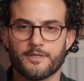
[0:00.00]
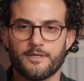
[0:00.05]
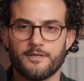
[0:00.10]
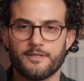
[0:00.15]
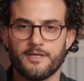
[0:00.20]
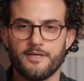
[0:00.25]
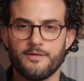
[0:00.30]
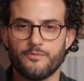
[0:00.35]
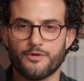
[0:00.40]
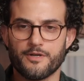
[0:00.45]

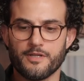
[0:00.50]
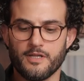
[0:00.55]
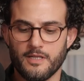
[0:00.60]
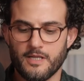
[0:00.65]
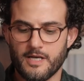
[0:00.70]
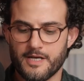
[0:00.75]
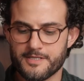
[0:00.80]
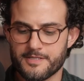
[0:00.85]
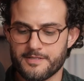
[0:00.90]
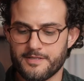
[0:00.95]
Okay, one of the
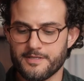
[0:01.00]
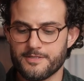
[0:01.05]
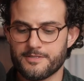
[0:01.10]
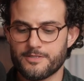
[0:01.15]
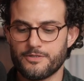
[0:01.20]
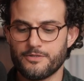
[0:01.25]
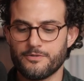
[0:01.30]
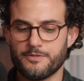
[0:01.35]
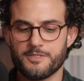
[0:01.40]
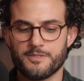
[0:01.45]
last things
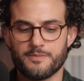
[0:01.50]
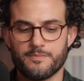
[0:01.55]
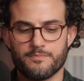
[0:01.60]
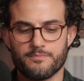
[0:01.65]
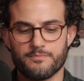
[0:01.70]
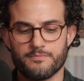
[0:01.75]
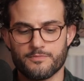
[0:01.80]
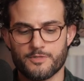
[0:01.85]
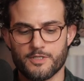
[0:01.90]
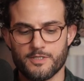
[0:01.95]
to do is
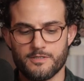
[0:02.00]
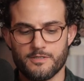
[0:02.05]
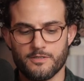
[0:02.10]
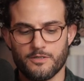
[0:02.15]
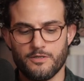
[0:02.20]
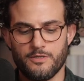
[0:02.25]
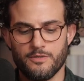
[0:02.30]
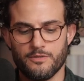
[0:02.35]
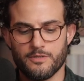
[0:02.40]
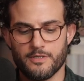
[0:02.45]
just
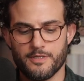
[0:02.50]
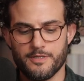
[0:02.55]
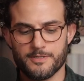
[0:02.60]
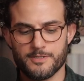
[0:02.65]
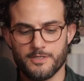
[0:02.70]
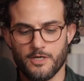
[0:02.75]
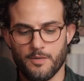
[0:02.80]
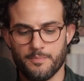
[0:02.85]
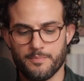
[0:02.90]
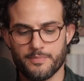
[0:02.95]
secure the
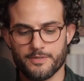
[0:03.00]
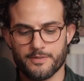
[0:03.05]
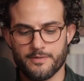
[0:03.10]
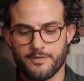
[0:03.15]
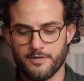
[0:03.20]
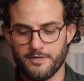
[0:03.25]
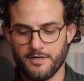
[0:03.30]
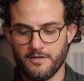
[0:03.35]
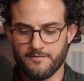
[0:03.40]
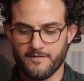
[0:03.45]
top
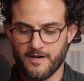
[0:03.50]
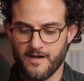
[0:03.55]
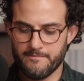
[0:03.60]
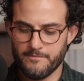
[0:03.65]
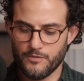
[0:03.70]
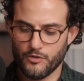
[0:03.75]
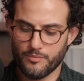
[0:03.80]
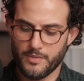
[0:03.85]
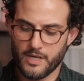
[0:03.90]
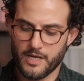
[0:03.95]

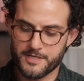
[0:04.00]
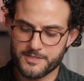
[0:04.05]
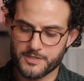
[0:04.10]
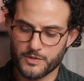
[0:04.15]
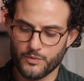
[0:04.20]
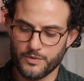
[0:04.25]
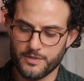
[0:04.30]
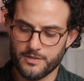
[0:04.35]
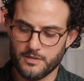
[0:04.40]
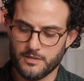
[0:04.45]
35mm
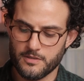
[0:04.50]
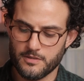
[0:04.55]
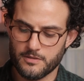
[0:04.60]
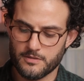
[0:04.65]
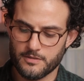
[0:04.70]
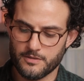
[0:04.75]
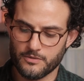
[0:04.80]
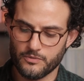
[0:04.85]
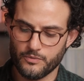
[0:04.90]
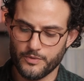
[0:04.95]
mask with
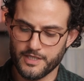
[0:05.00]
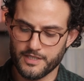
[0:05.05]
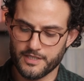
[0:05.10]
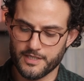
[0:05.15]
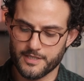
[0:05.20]
the little wing